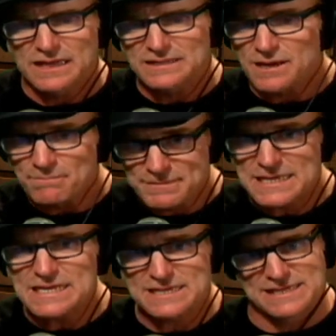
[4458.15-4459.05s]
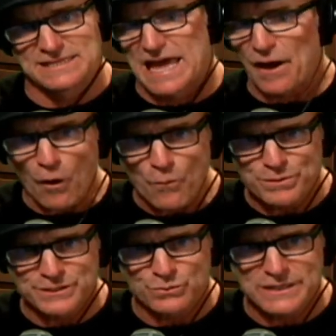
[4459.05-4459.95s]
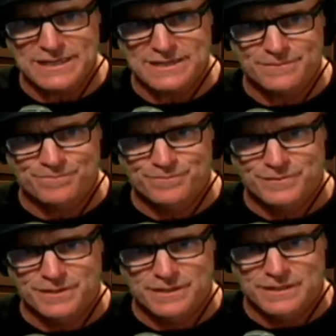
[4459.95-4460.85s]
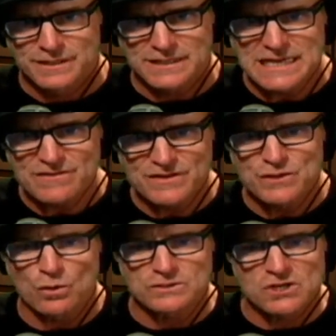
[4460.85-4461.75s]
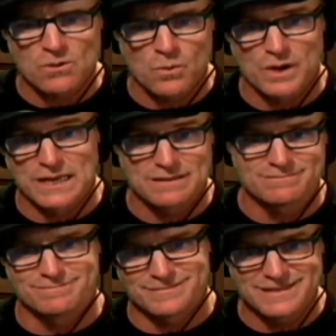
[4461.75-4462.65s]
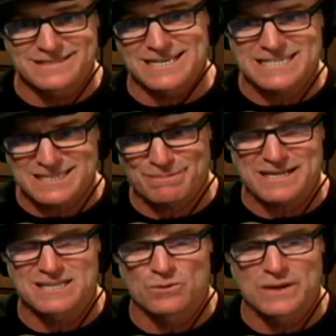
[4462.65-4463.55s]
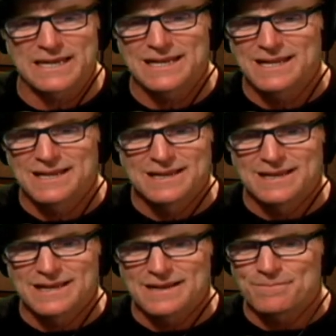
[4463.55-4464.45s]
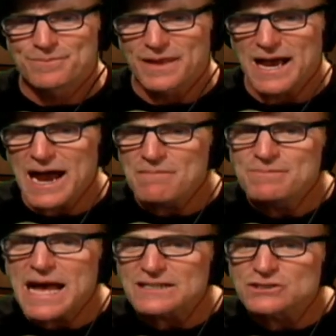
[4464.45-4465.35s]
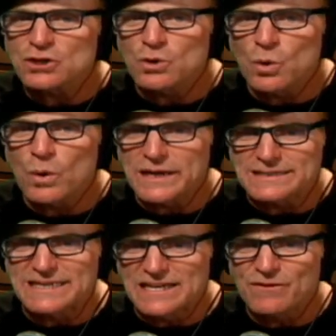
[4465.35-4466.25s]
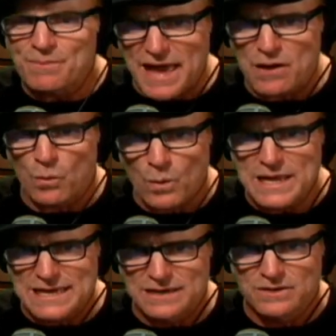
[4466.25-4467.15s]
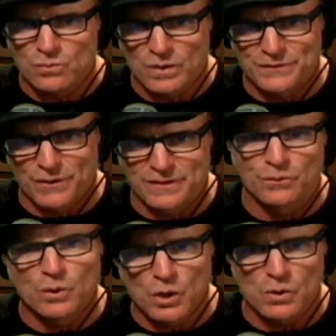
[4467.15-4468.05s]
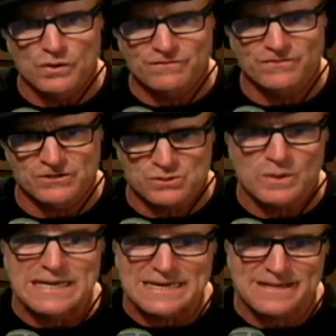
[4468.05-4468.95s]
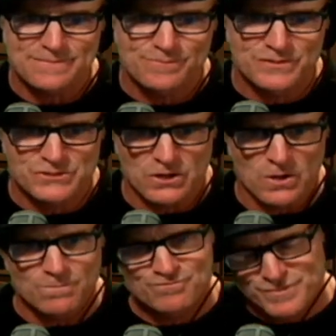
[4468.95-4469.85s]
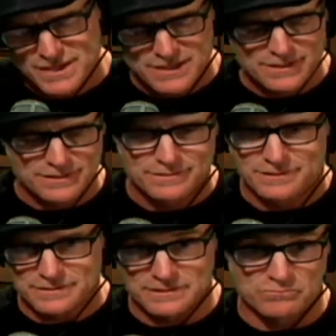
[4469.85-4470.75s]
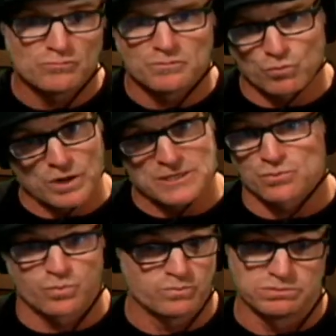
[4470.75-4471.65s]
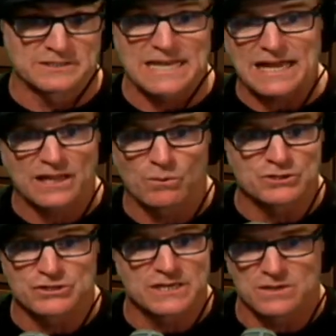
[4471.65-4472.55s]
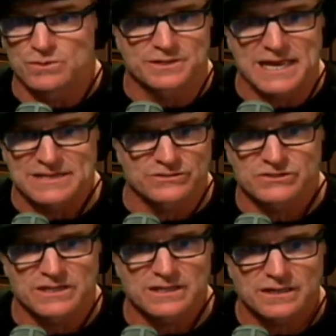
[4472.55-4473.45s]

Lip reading: to me, in that opening week, even though someone is expected to win, I'm not so quick to give them that win when they're on the road first week. So it is exactly what you see with Kansas City.